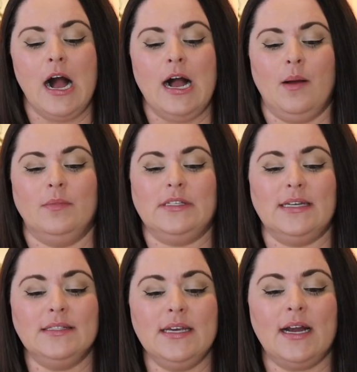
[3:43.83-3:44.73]
Um,
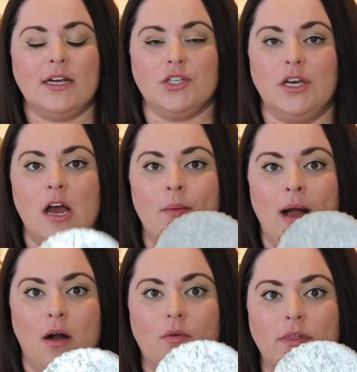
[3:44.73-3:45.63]
Scentsy had actually come
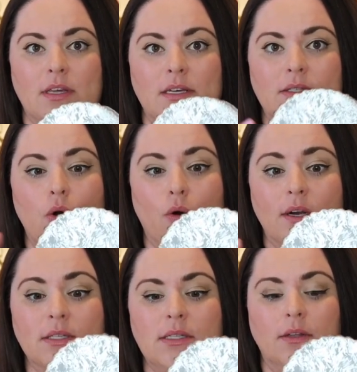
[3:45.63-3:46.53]
out with these cord
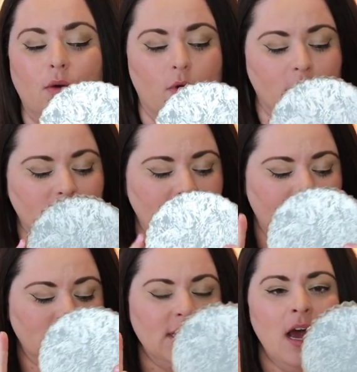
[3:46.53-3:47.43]
concealing warmer
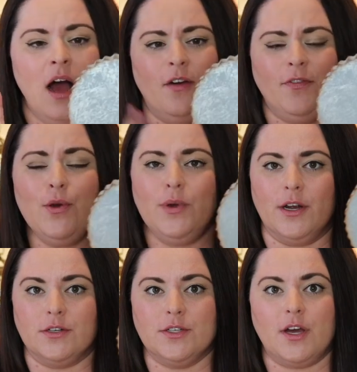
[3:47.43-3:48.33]
stands a few
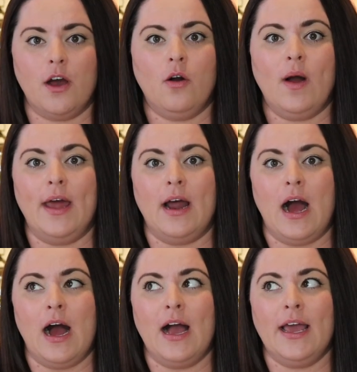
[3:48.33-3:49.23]
years ago and
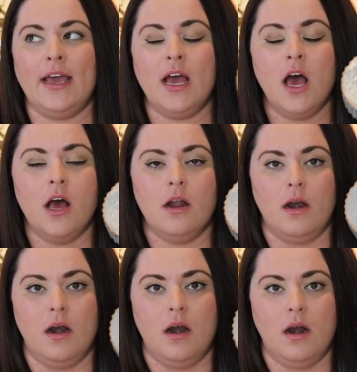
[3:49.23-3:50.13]
I
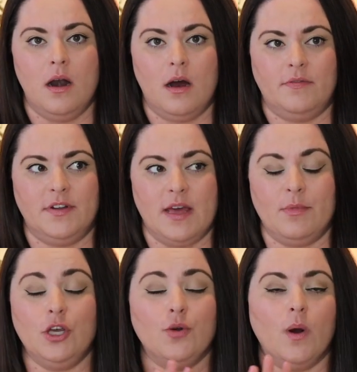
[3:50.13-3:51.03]
loved
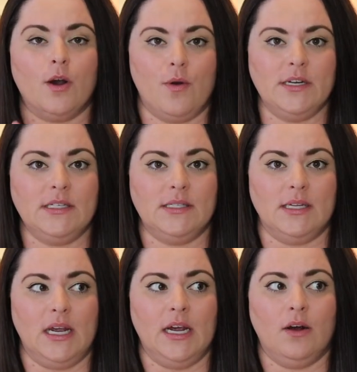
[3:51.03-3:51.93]
them. You are going to
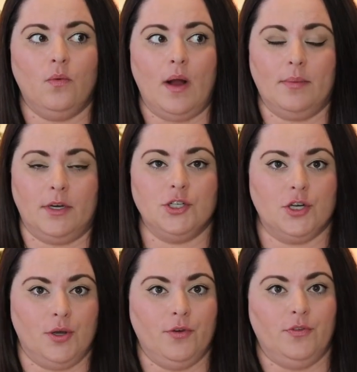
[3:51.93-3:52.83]
see, I'm gonna
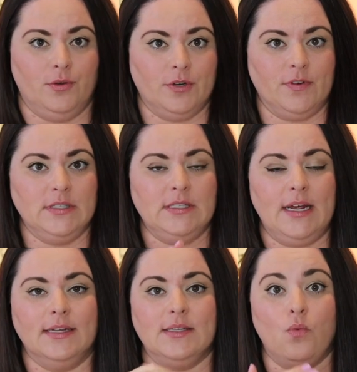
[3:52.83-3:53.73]
show you a few different
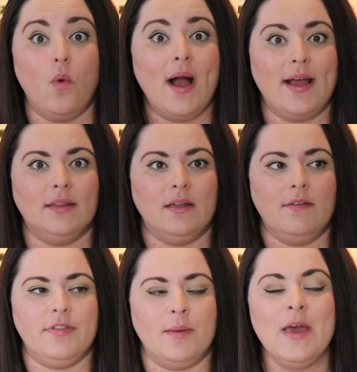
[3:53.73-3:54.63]
stands and why I
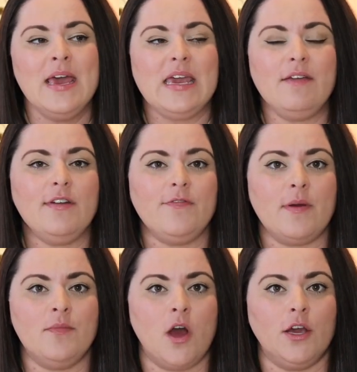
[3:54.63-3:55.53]
love them. Even if
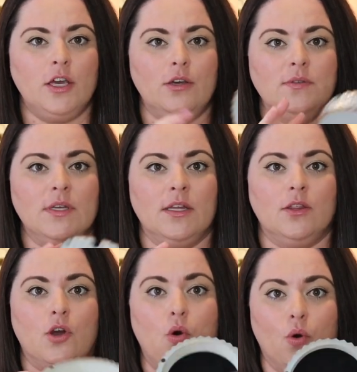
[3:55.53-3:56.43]
I'm not using
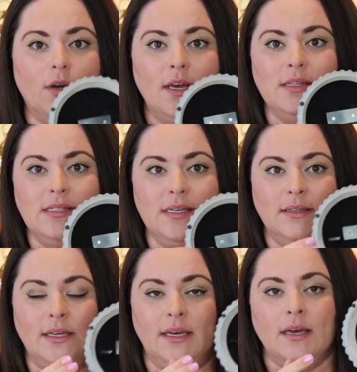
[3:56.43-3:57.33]
the cord
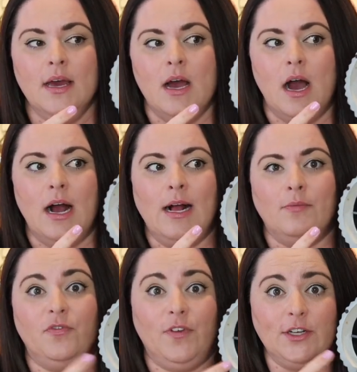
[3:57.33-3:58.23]
concealing
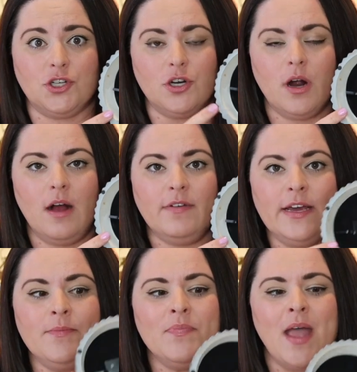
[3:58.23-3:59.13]
um, feature of
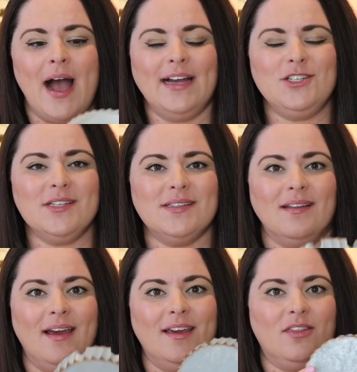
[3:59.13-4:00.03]
it, I just
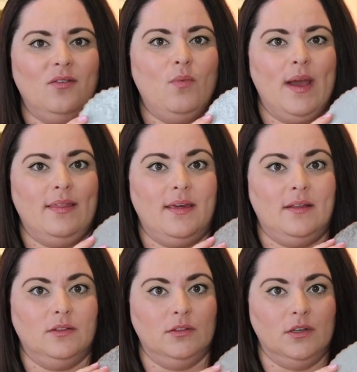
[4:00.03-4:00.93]
like the way they
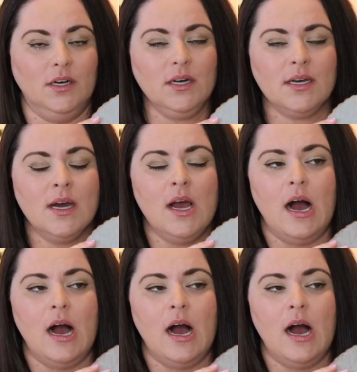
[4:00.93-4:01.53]
look.